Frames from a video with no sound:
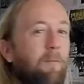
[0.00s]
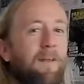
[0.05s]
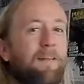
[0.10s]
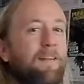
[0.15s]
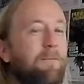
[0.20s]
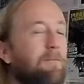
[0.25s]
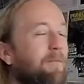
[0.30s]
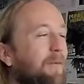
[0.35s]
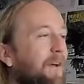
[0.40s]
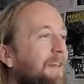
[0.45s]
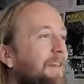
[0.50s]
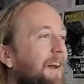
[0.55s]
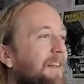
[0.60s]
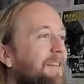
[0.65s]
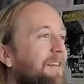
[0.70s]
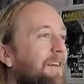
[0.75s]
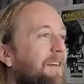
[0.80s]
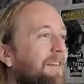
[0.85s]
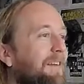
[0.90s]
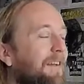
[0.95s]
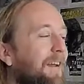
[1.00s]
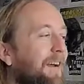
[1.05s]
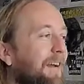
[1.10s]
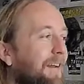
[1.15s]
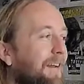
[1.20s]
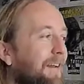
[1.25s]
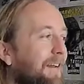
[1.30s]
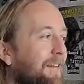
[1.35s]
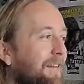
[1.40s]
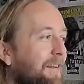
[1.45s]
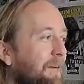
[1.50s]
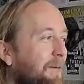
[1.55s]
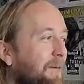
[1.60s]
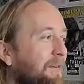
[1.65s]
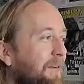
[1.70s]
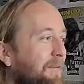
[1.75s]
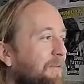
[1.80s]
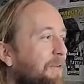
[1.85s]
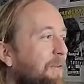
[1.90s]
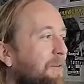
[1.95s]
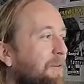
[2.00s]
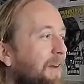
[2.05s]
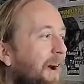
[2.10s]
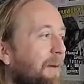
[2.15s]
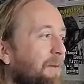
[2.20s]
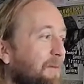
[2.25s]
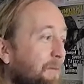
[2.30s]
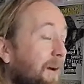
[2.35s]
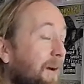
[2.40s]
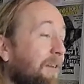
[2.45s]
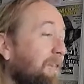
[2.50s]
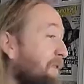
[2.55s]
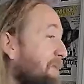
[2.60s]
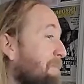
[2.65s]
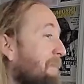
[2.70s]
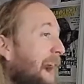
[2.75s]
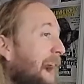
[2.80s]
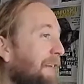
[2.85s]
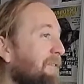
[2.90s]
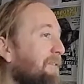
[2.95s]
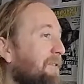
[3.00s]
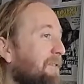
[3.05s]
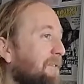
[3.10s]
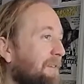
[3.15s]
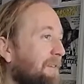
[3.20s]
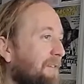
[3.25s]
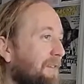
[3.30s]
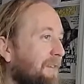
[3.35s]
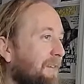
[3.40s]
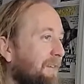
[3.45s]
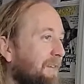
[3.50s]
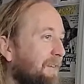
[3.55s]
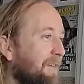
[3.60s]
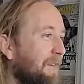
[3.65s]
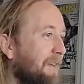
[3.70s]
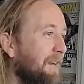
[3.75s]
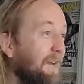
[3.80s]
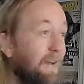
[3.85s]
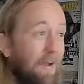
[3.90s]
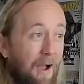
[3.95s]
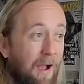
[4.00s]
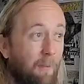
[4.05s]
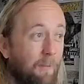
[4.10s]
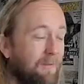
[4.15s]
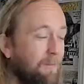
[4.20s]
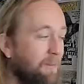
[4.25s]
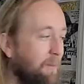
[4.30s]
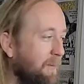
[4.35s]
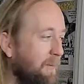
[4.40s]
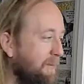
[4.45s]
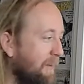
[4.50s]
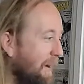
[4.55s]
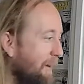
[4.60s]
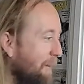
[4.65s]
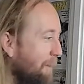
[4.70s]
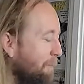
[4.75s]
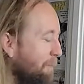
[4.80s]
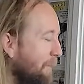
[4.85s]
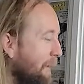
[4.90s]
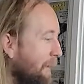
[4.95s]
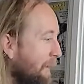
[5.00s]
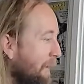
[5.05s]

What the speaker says: did play that the other night, there was a few times where I just matched you just to see how it would sound.